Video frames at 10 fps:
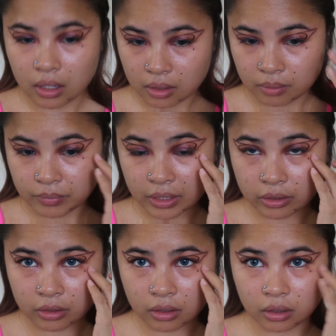
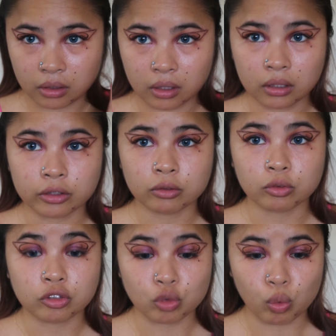that are a
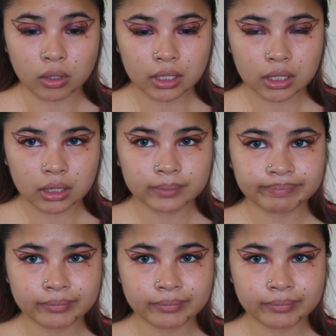little dark.